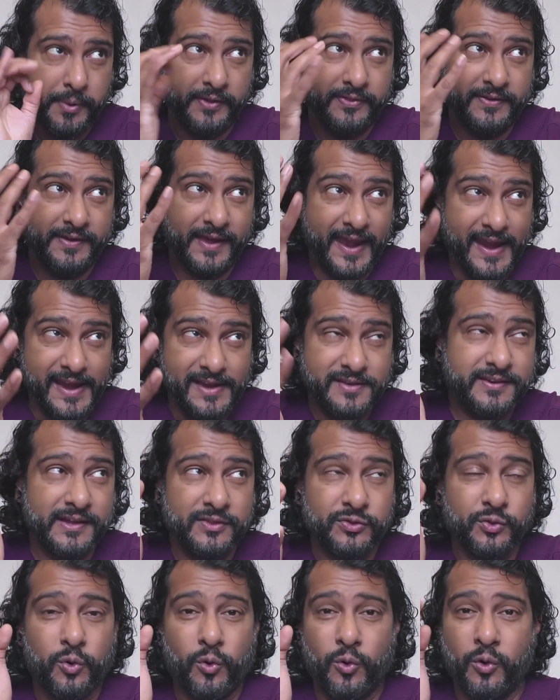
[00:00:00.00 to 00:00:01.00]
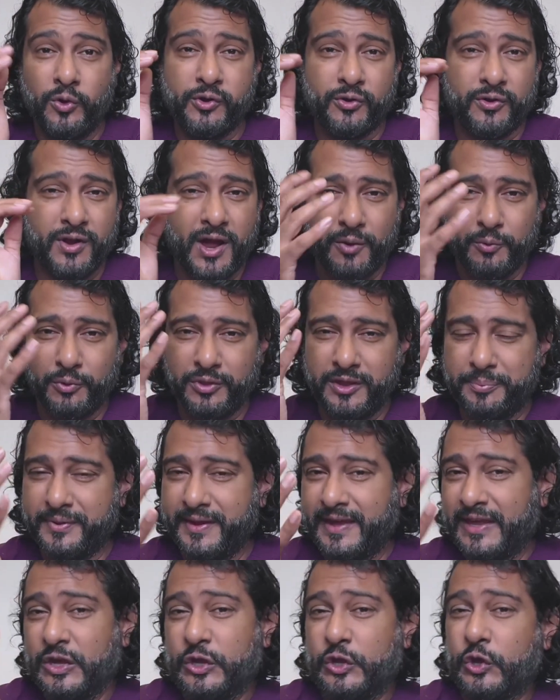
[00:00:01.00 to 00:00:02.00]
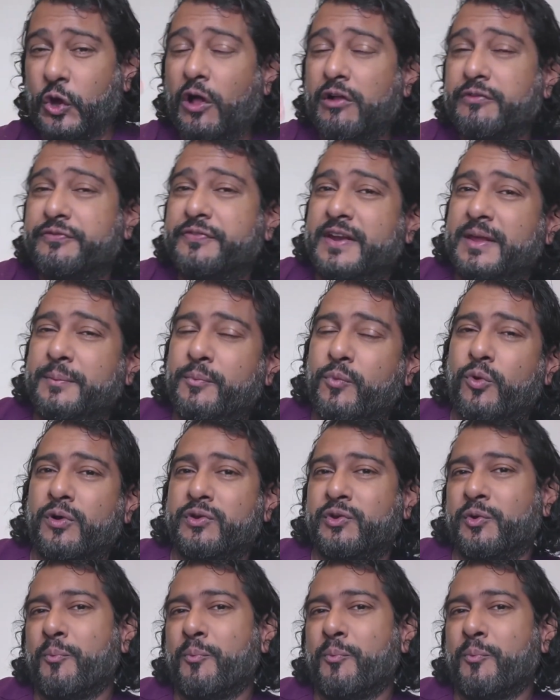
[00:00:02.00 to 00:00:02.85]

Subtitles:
the 18th hole, you're not really playing golf anymore,